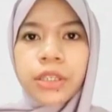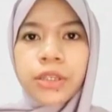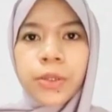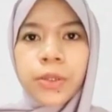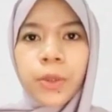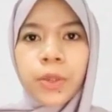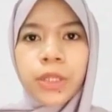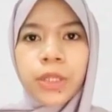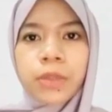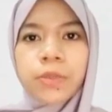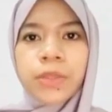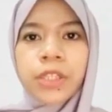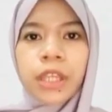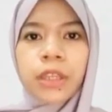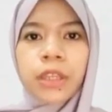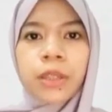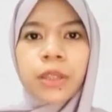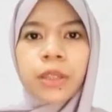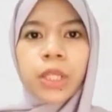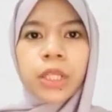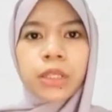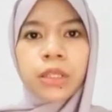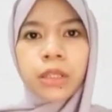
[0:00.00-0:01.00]
the sodium channel
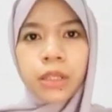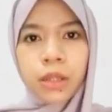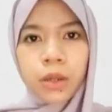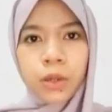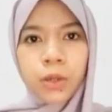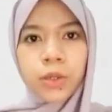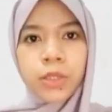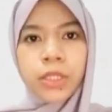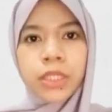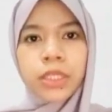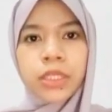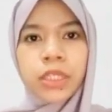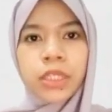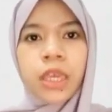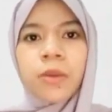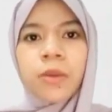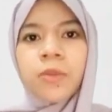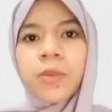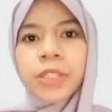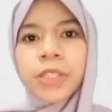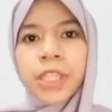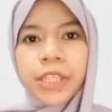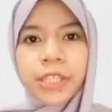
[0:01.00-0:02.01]
will close,
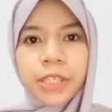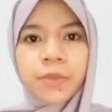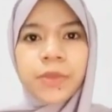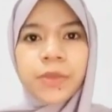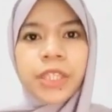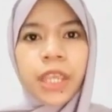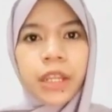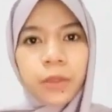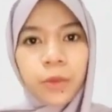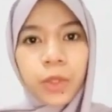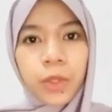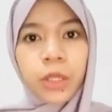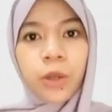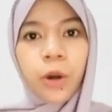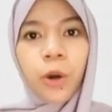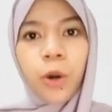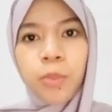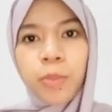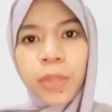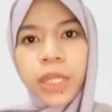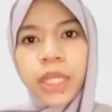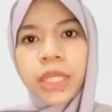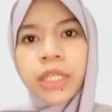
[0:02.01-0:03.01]
potassium channel will
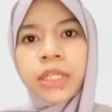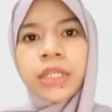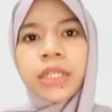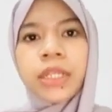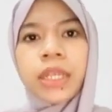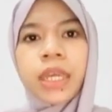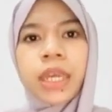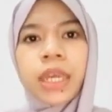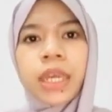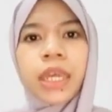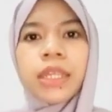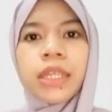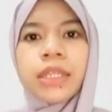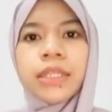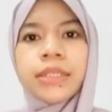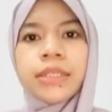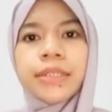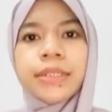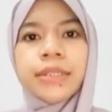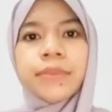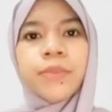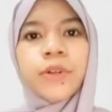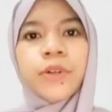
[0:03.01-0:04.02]
open,
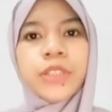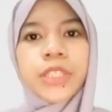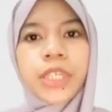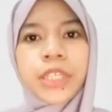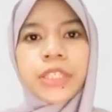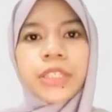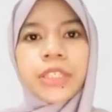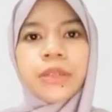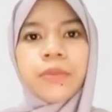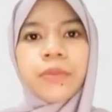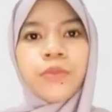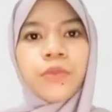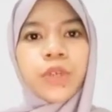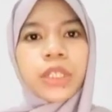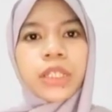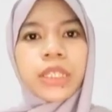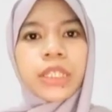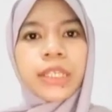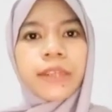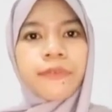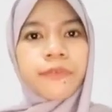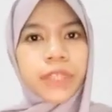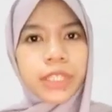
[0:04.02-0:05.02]
and potassium will
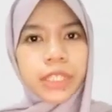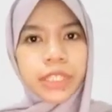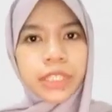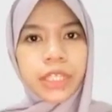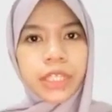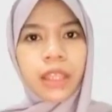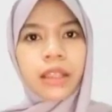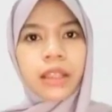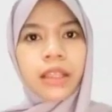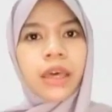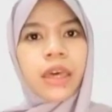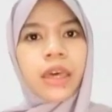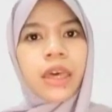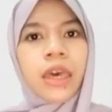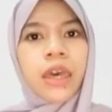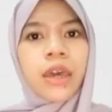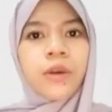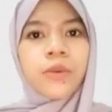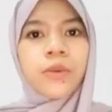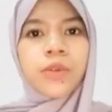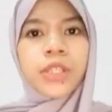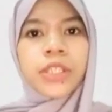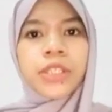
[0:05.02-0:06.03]
leave the cell,
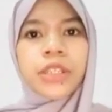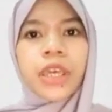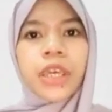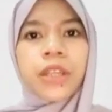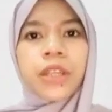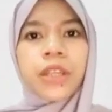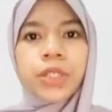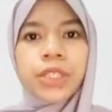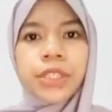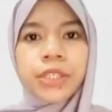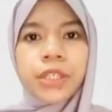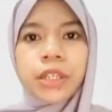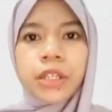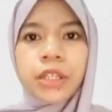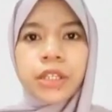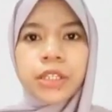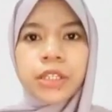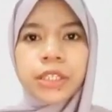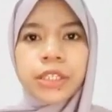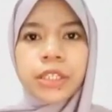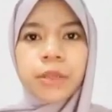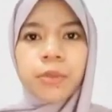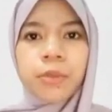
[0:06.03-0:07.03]
which then
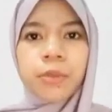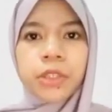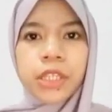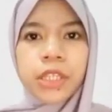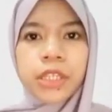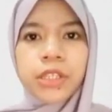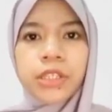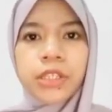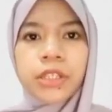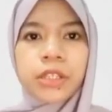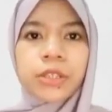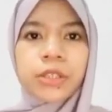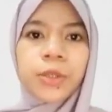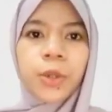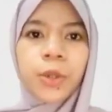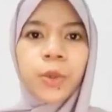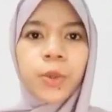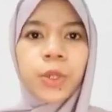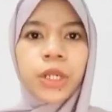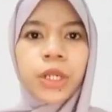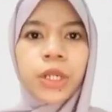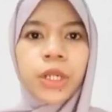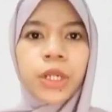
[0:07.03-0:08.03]
returns the potential
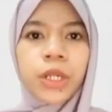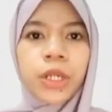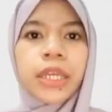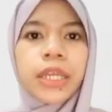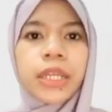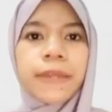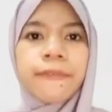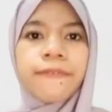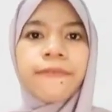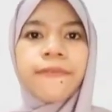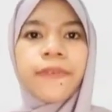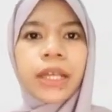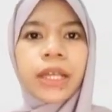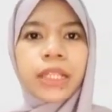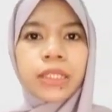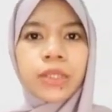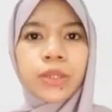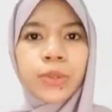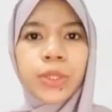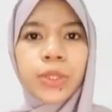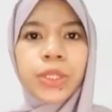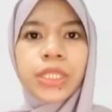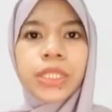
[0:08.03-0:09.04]
toward negative
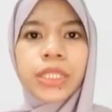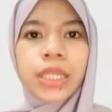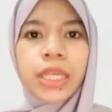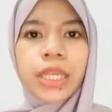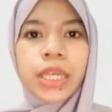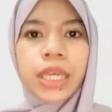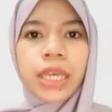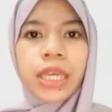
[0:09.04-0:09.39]
values.